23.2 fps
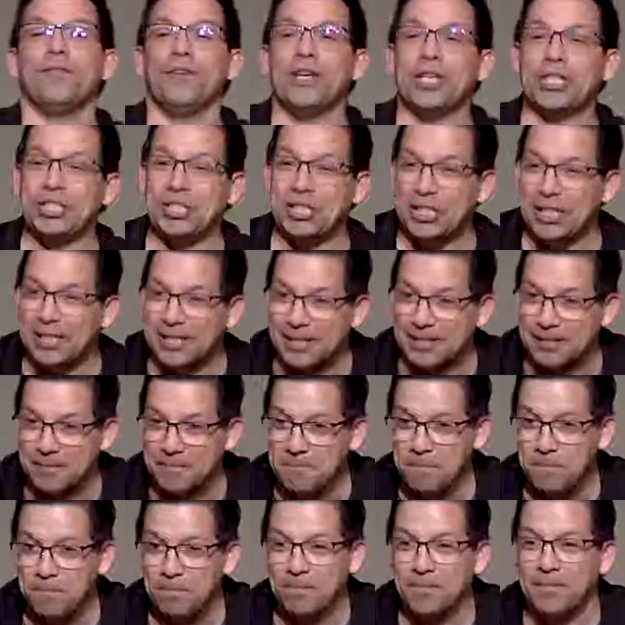Fishing.
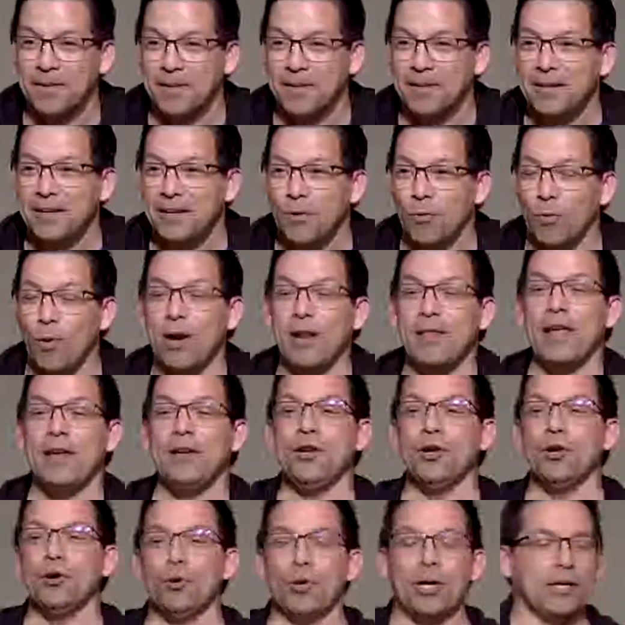What are they
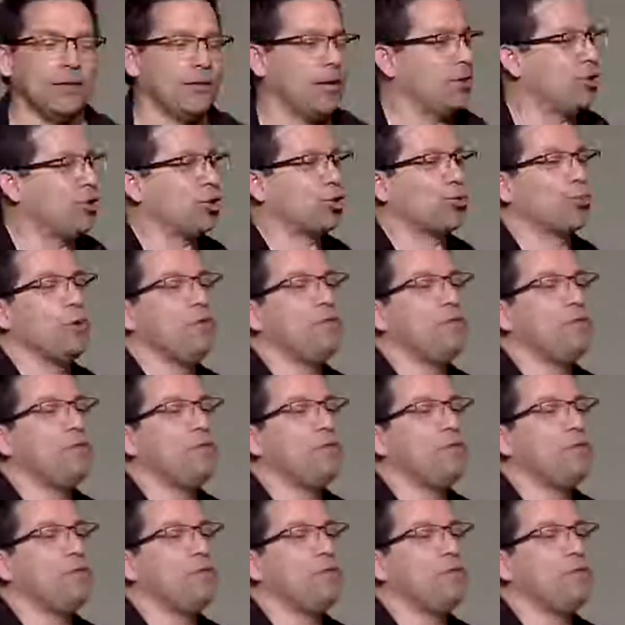doing? They're just